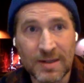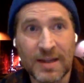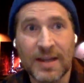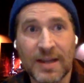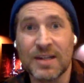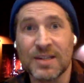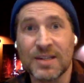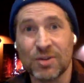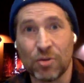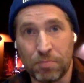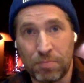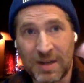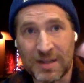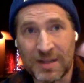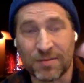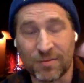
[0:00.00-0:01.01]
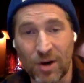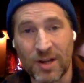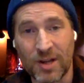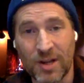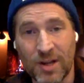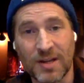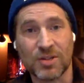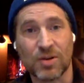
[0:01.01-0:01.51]
It is your best friend
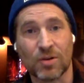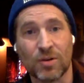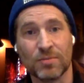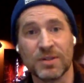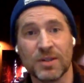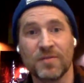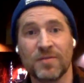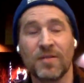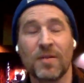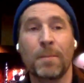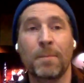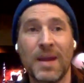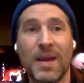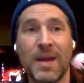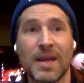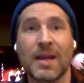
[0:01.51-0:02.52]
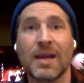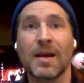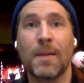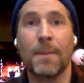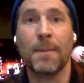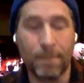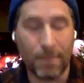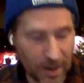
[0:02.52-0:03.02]
in terms of making
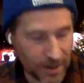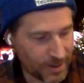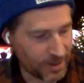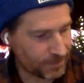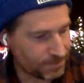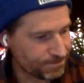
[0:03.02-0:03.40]
money.